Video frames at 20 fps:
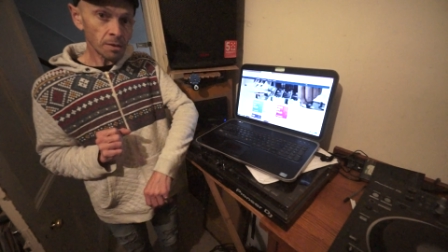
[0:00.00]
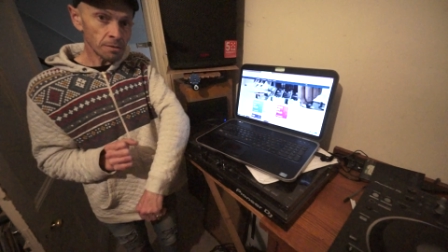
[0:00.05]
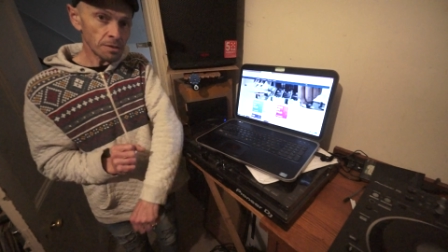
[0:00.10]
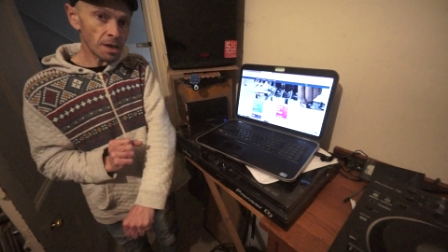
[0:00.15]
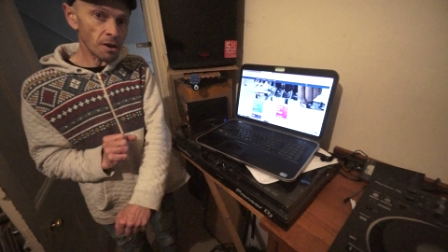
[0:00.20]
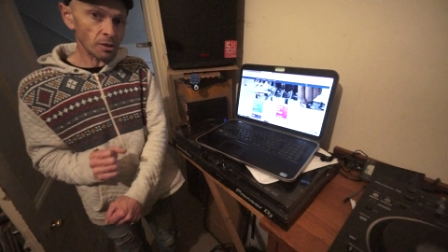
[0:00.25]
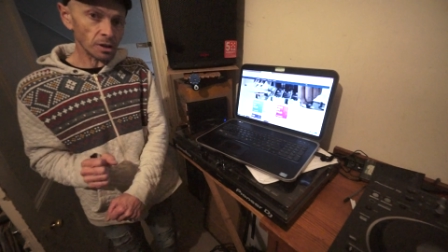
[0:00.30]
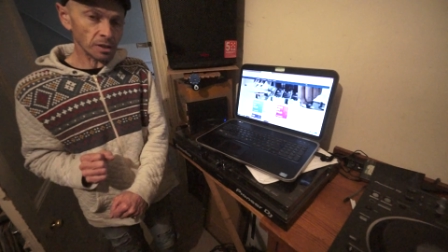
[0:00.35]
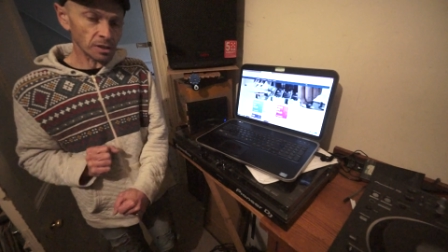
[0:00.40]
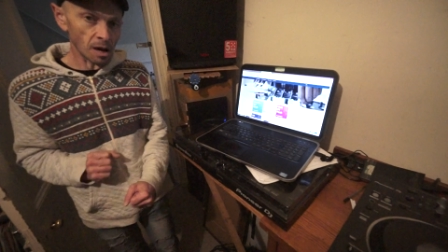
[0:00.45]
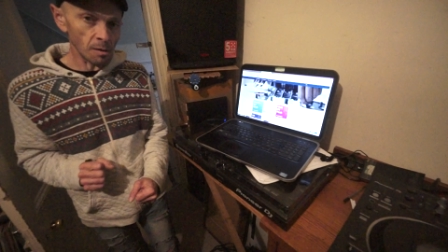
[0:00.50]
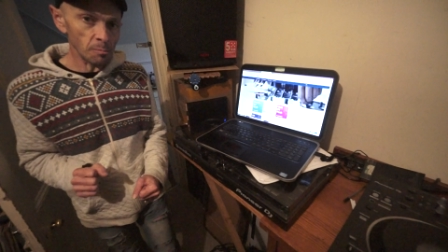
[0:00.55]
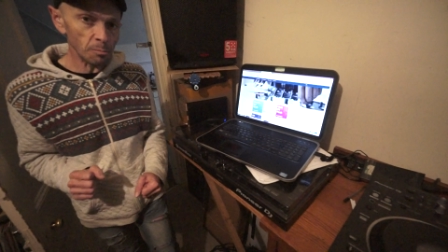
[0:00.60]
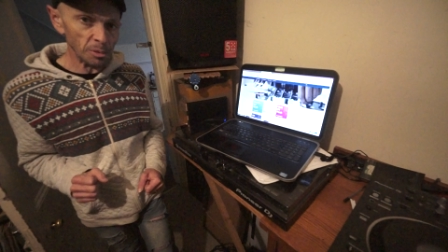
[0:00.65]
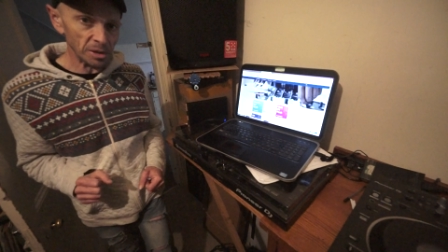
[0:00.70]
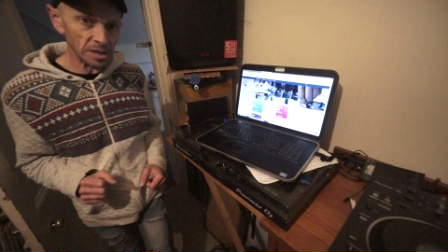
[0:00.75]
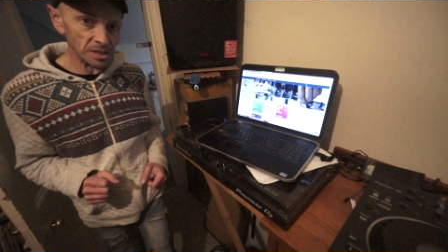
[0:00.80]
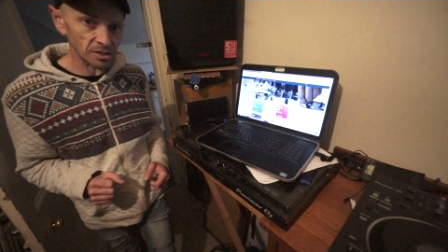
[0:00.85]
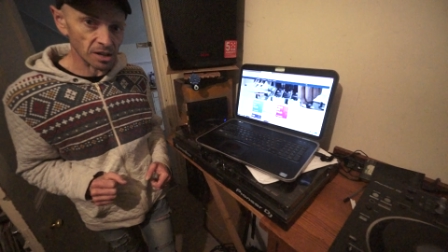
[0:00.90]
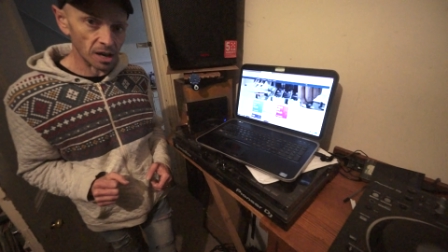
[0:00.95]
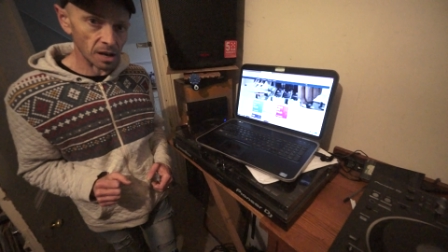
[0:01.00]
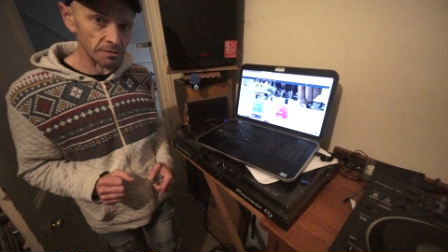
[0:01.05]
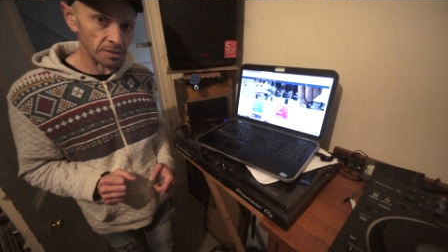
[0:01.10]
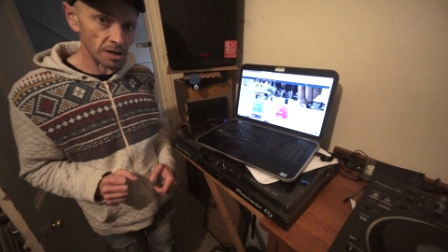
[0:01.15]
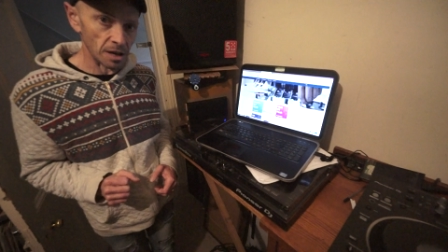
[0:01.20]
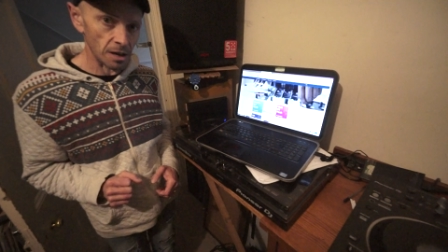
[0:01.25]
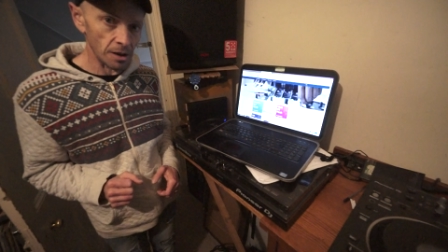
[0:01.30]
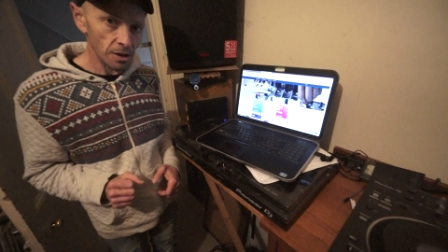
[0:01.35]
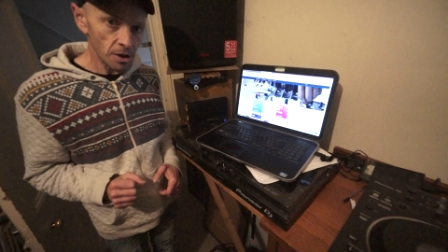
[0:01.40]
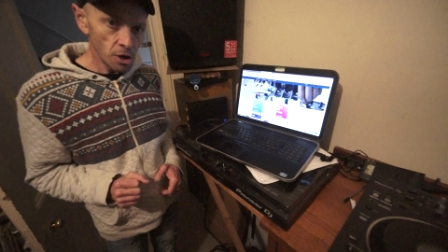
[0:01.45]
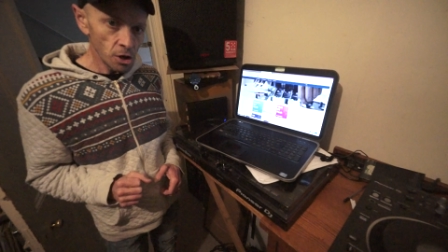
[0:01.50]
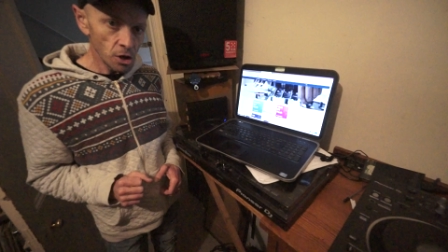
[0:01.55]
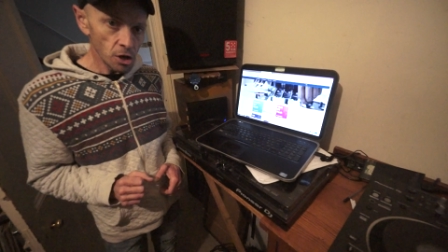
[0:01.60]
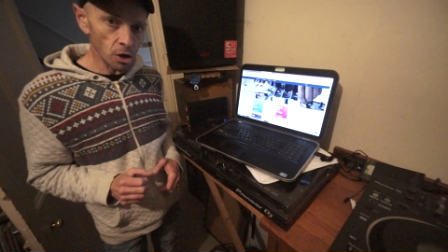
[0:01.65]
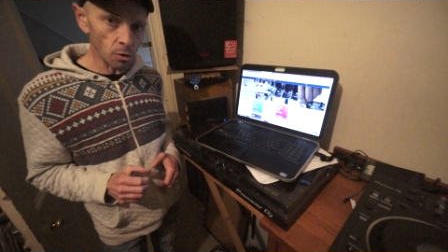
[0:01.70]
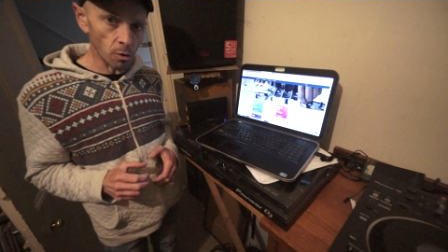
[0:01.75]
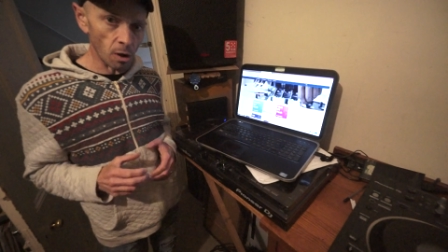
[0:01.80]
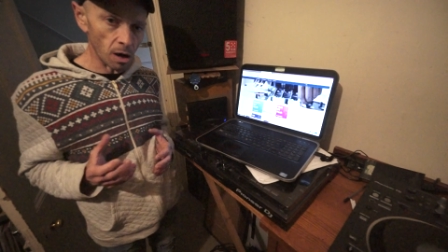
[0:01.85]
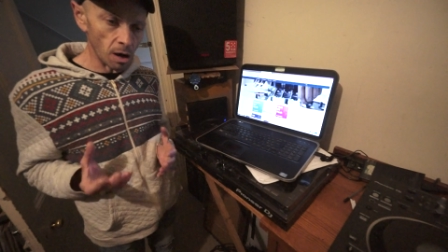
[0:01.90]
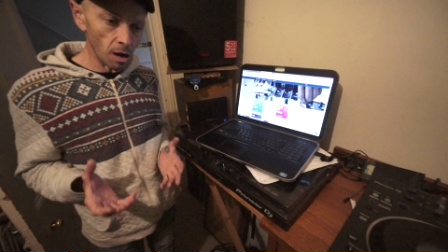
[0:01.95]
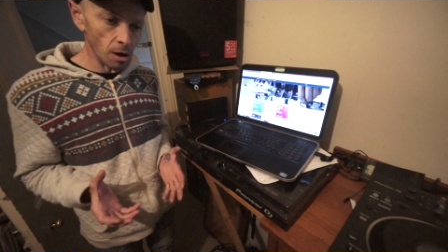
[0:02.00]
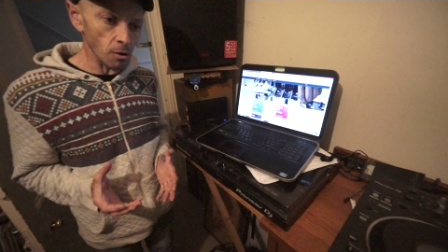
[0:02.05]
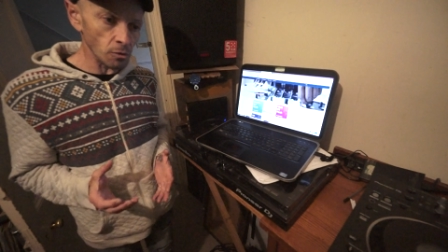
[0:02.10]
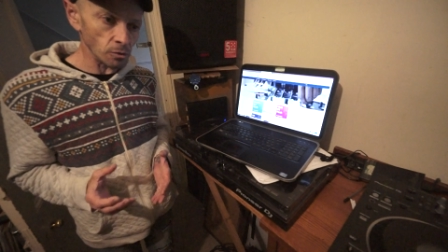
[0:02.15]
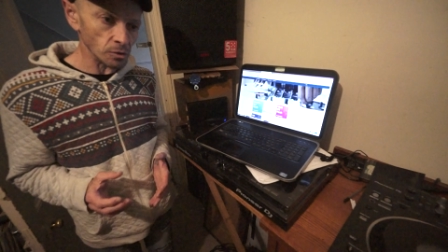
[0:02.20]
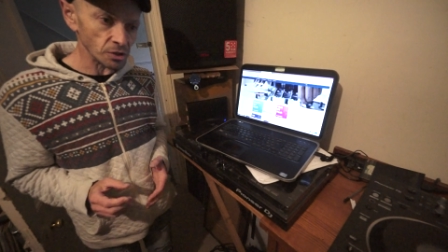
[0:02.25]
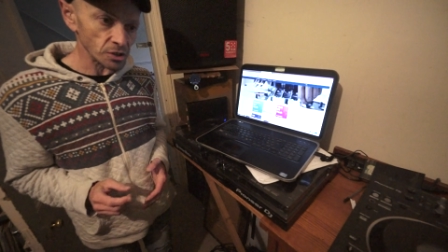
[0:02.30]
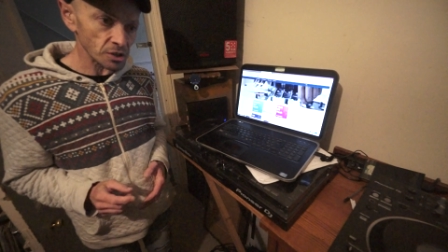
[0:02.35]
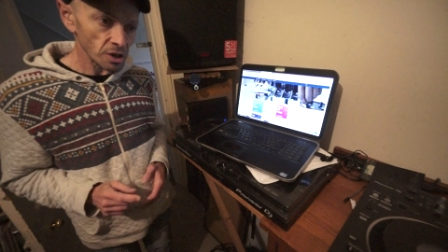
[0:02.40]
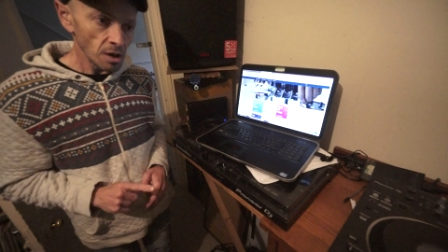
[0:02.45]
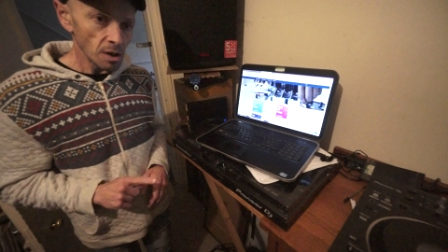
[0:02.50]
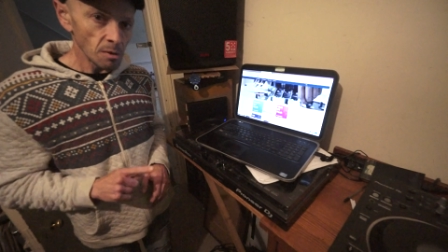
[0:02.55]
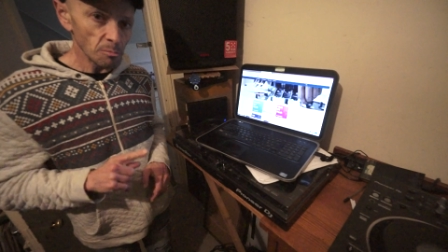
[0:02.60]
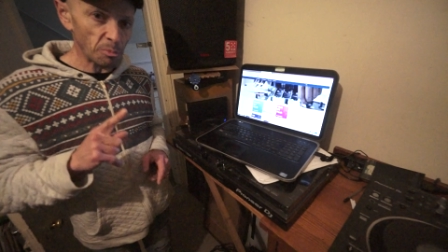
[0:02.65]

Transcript: there are companies out there who are owned